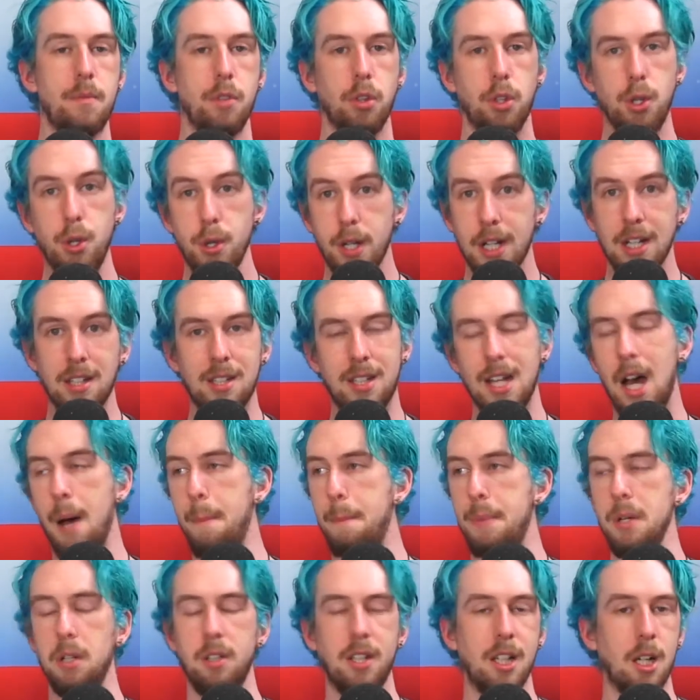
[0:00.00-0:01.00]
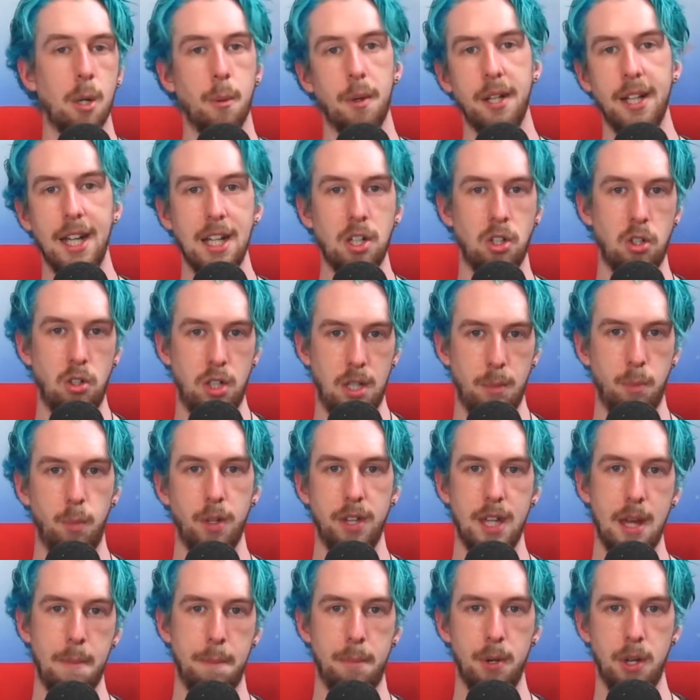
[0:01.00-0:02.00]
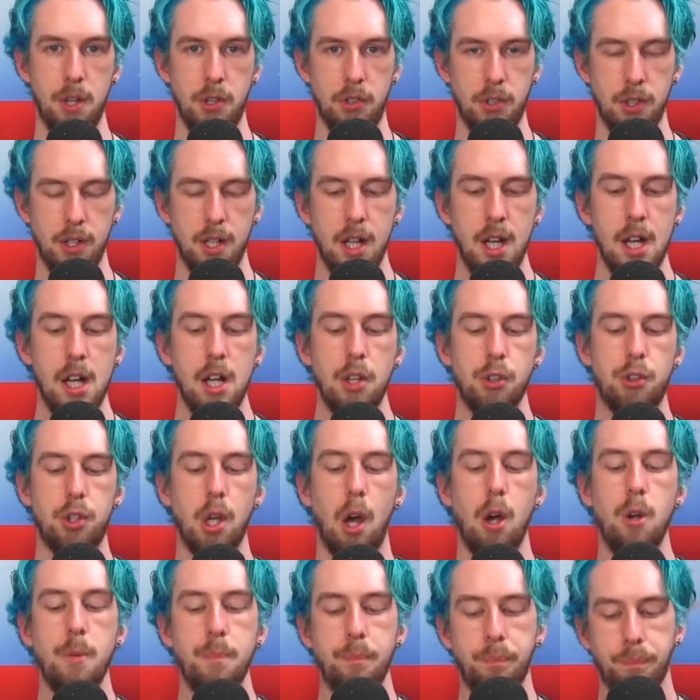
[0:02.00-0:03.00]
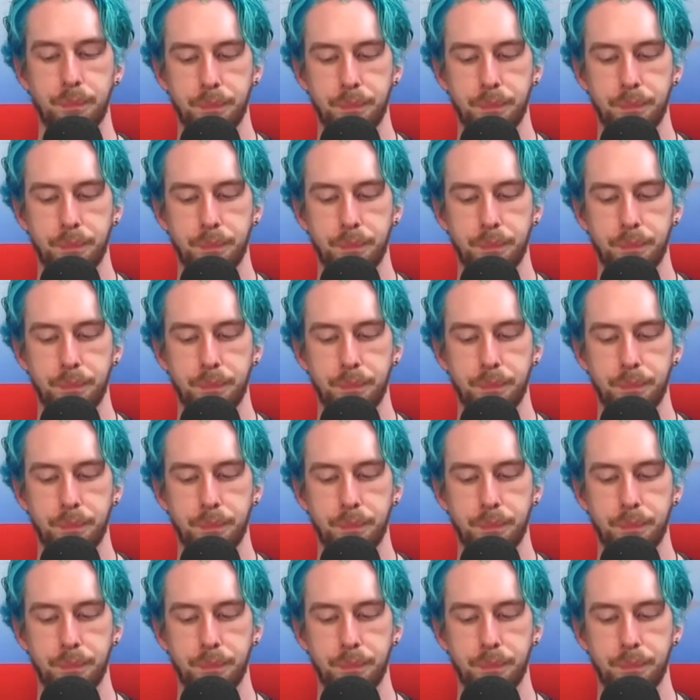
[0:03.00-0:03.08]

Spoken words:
you can start building a relationship with that person. So